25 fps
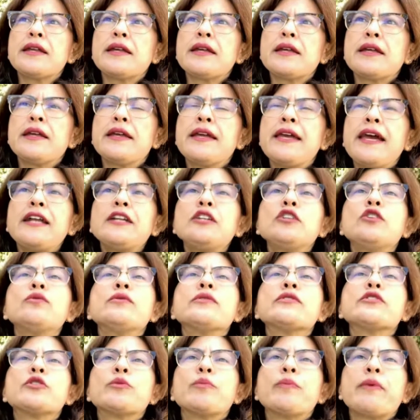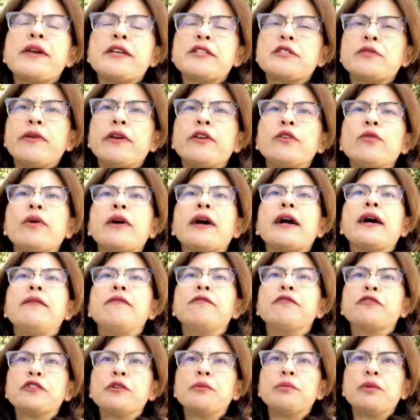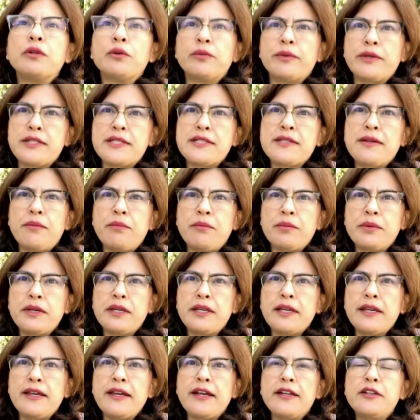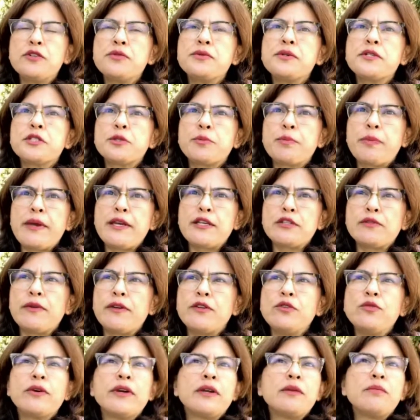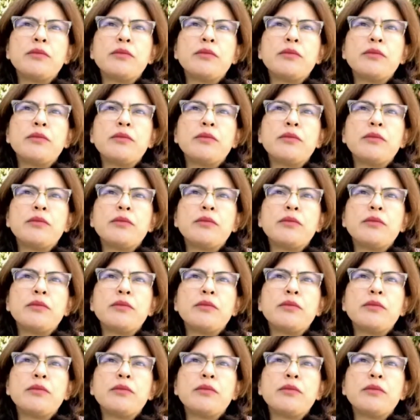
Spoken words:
get to a space where you're comfortable with somebody. Get to a space where you can be